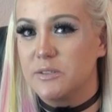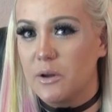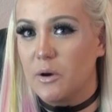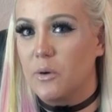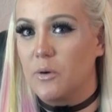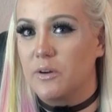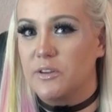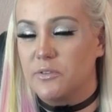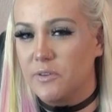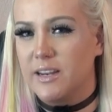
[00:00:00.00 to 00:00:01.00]
no
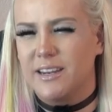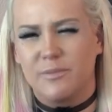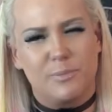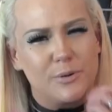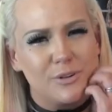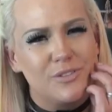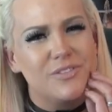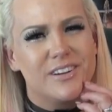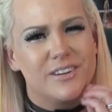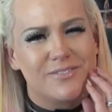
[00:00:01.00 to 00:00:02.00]
definitive
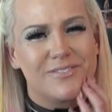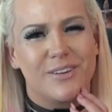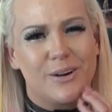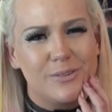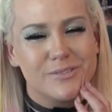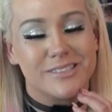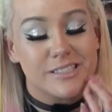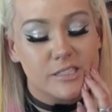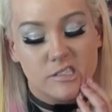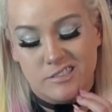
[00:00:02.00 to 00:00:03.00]
proof of
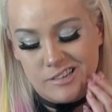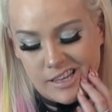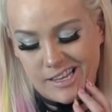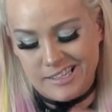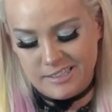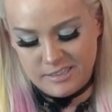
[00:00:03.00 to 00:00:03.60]
ghosts? Okay.